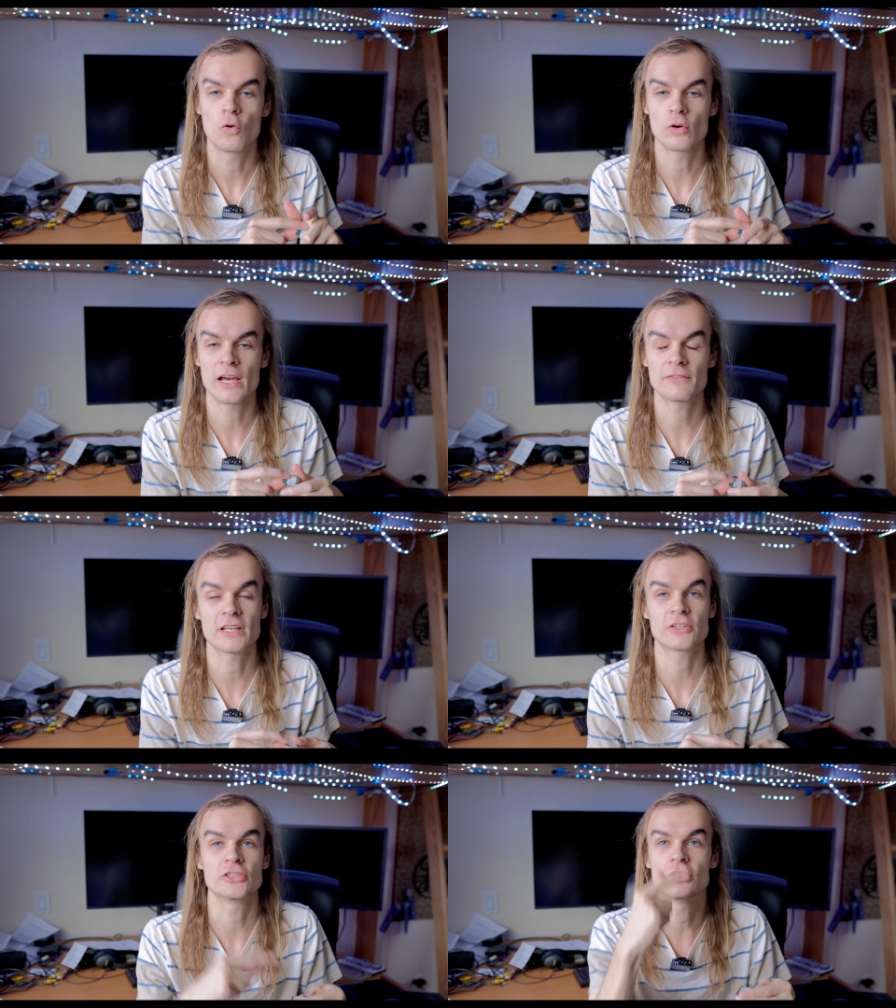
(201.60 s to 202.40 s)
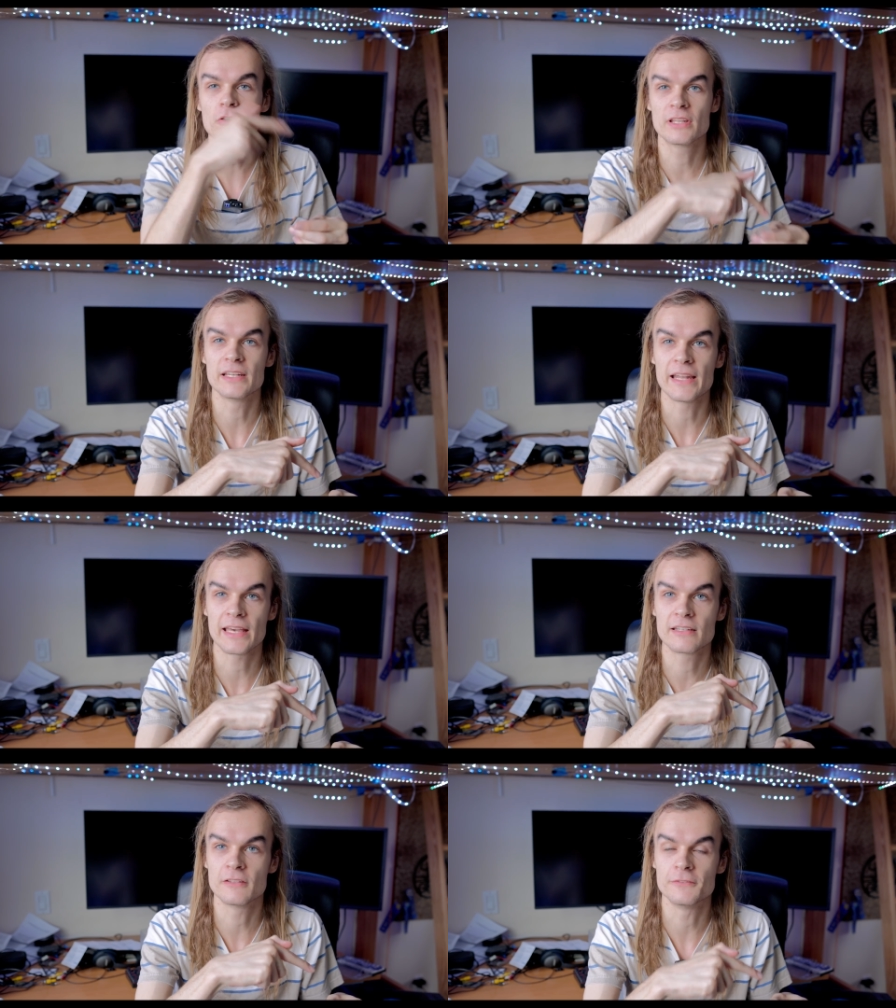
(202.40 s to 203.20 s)
or have to actually go to the
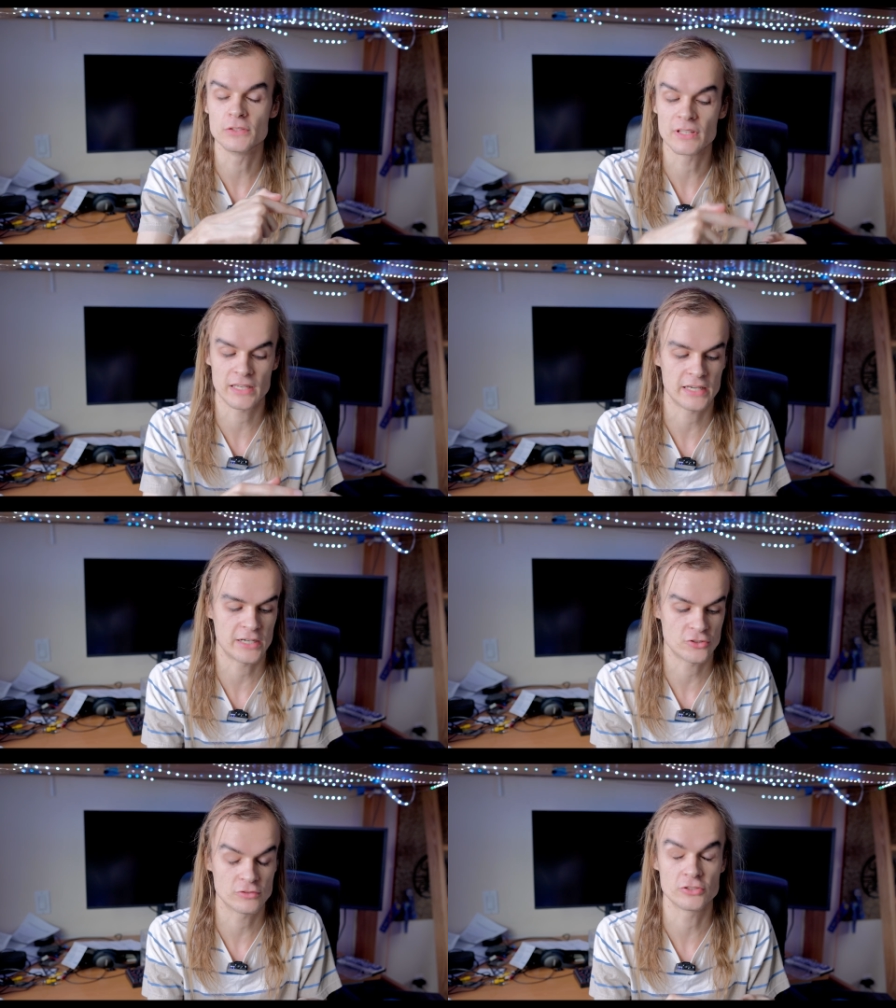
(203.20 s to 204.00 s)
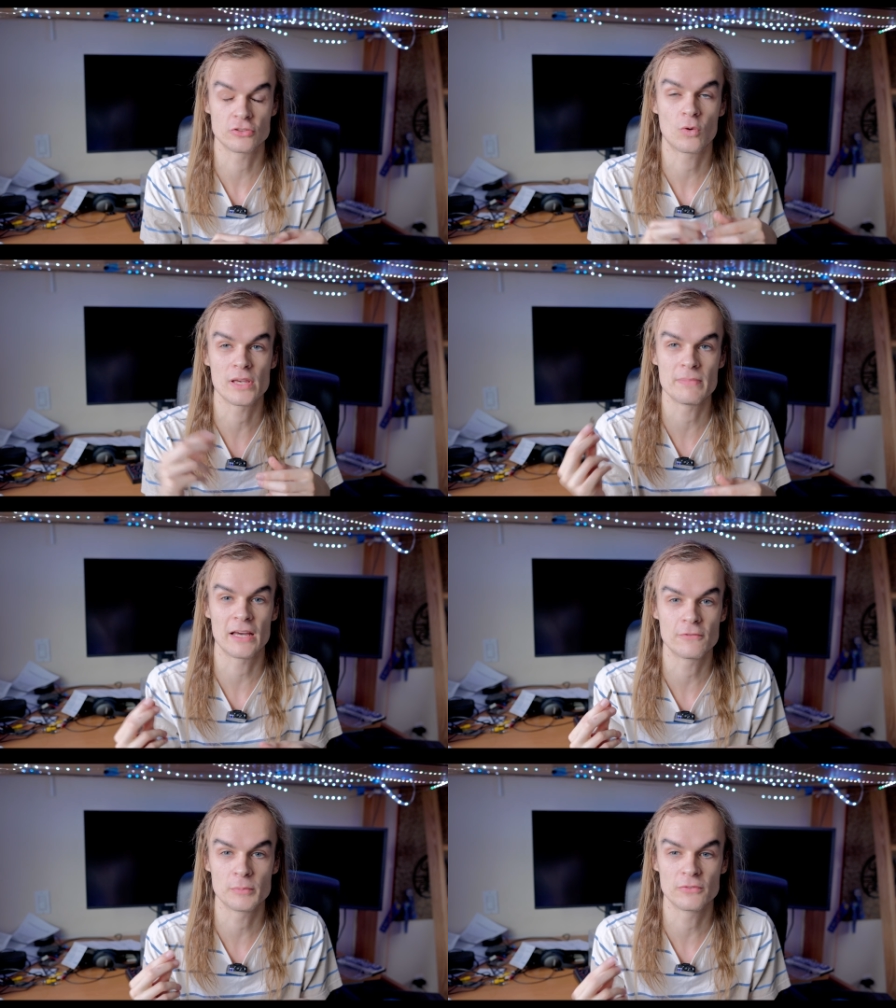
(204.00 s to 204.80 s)
NAND to view the cache, which is quite
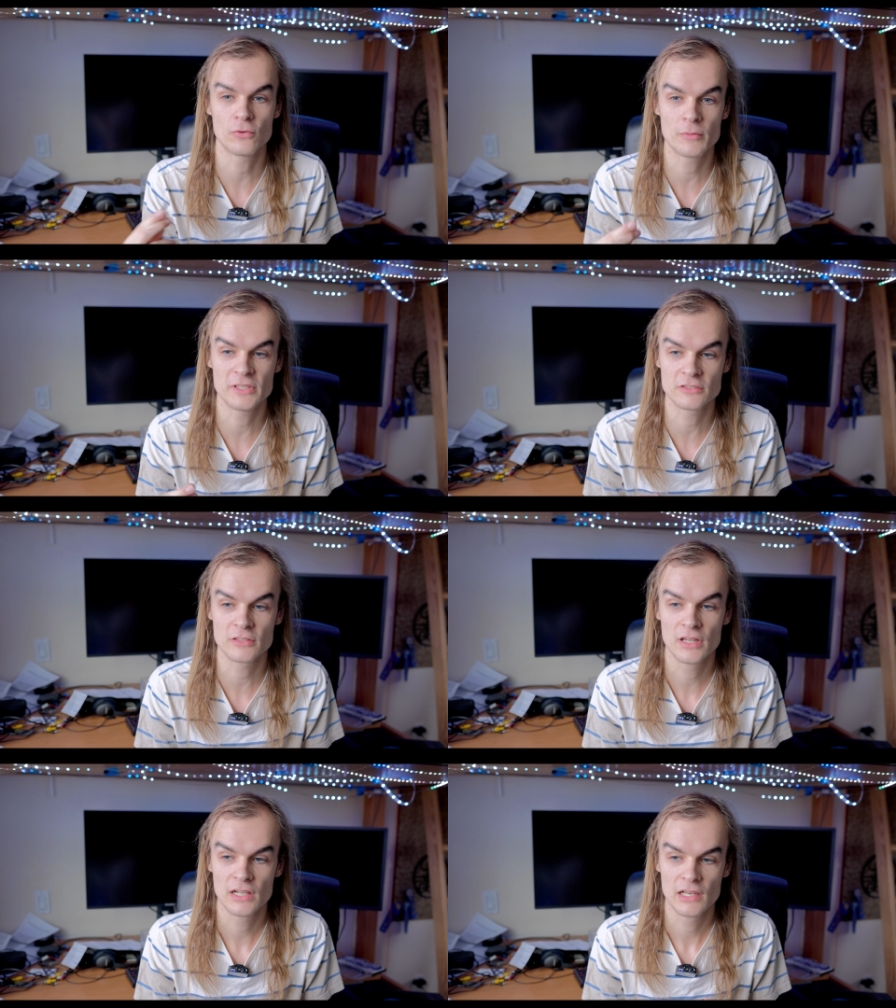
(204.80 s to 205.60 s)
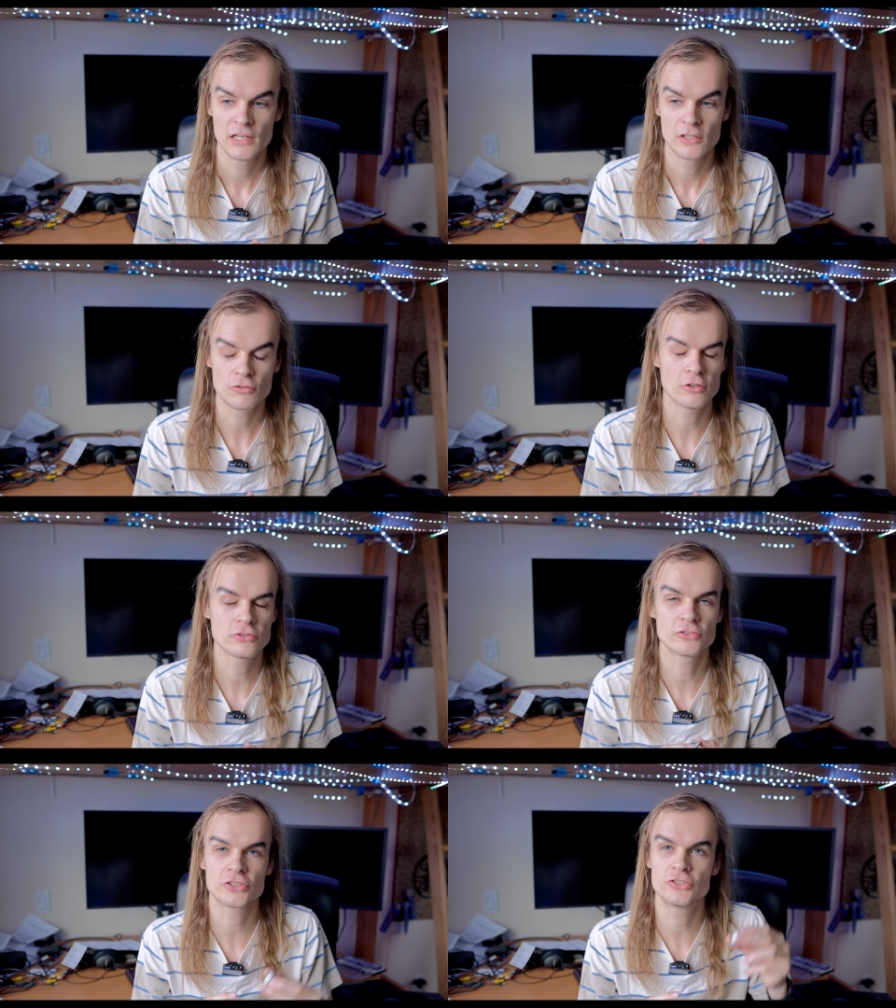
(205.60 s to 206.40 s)
bad for performance. They're
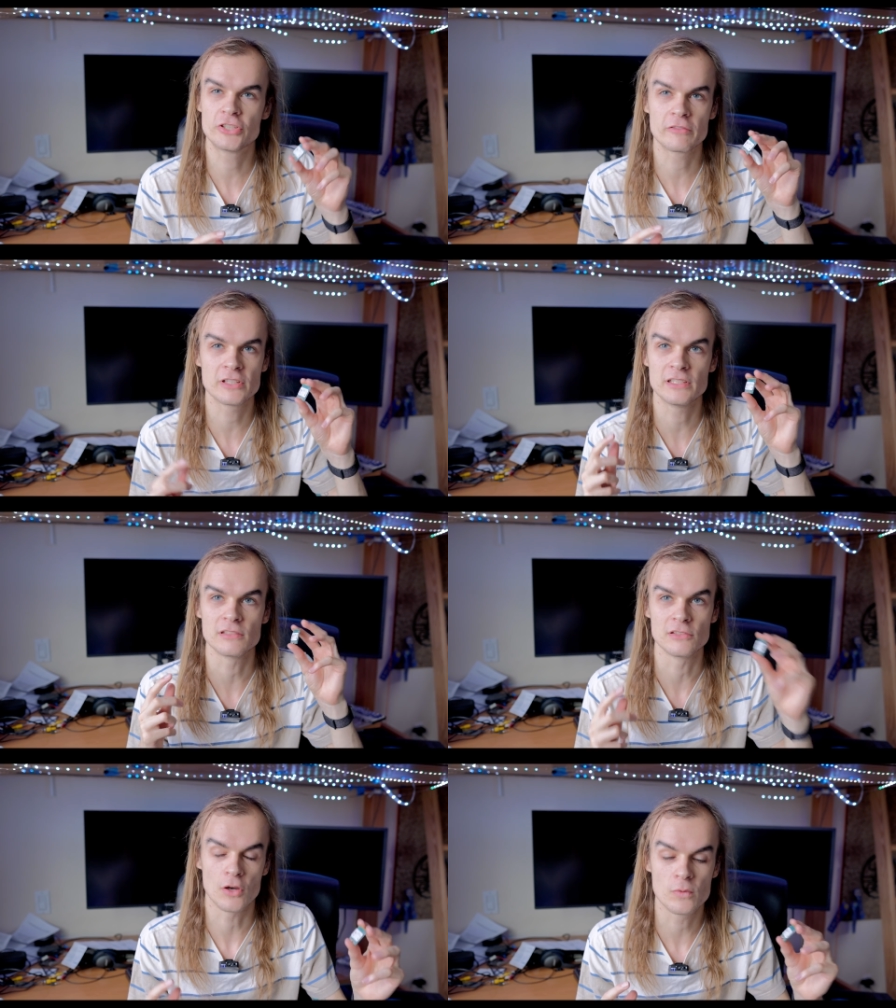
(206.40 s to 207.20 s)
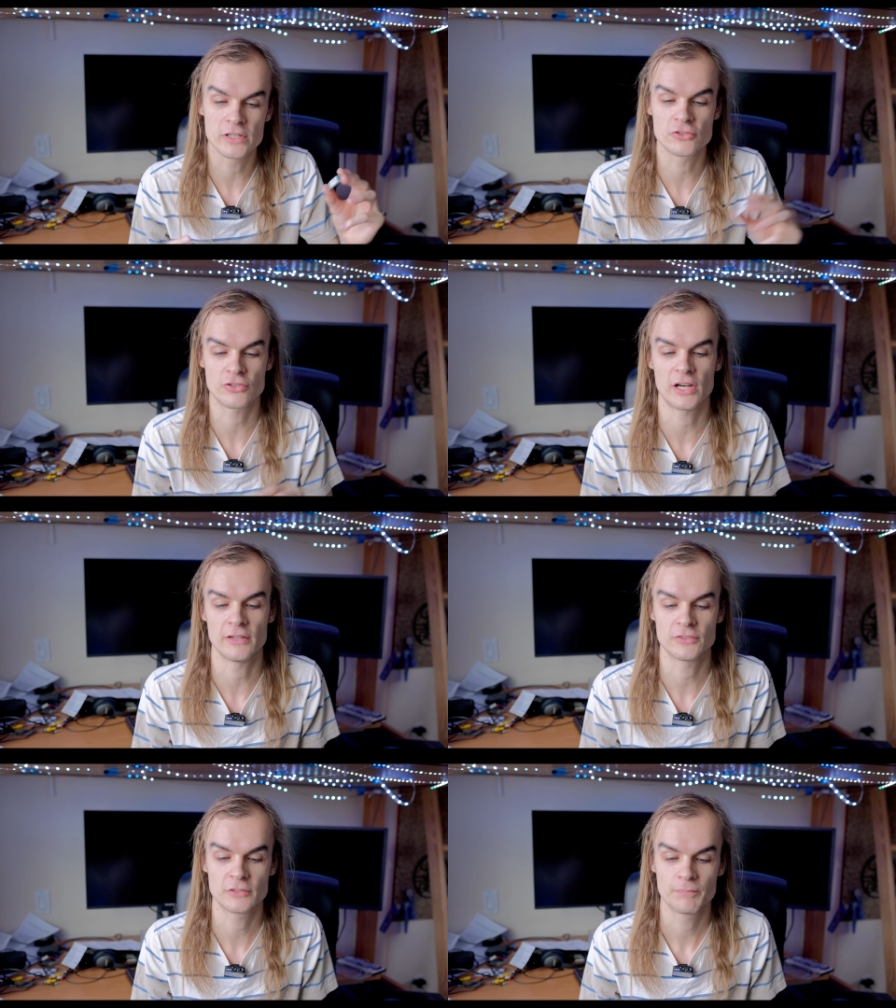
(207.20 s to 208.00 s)
also just generally low-end
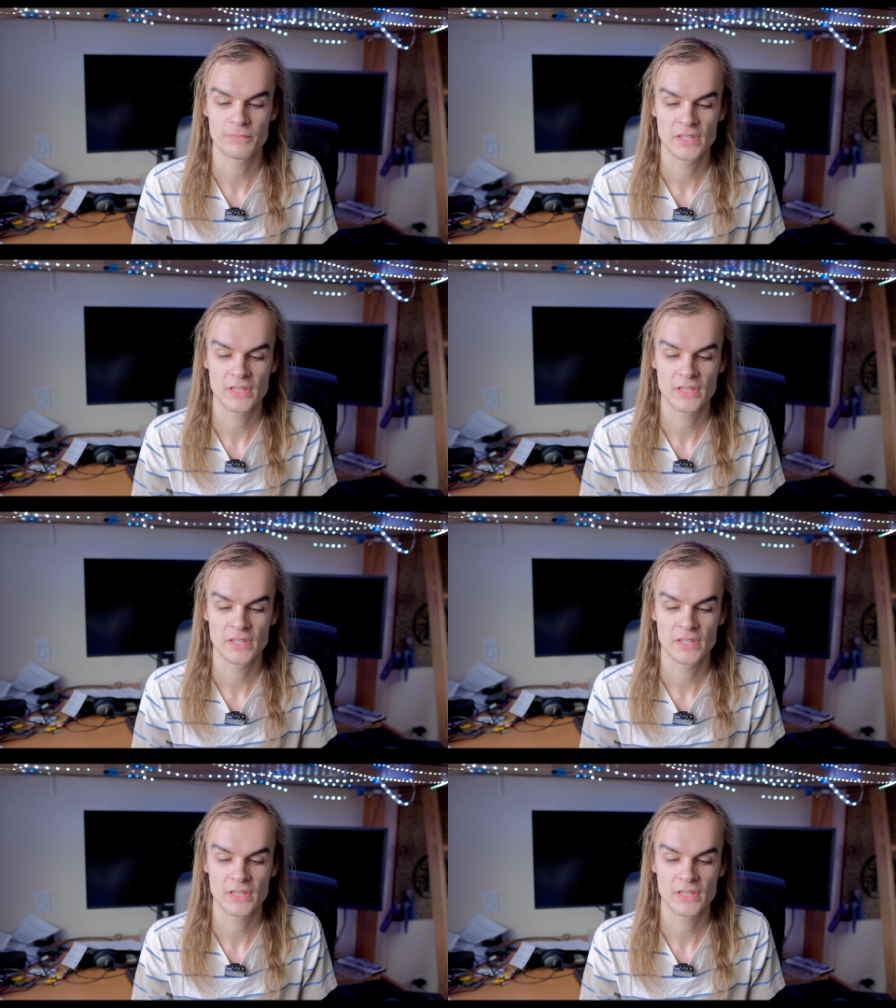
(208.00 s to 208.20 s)
drives.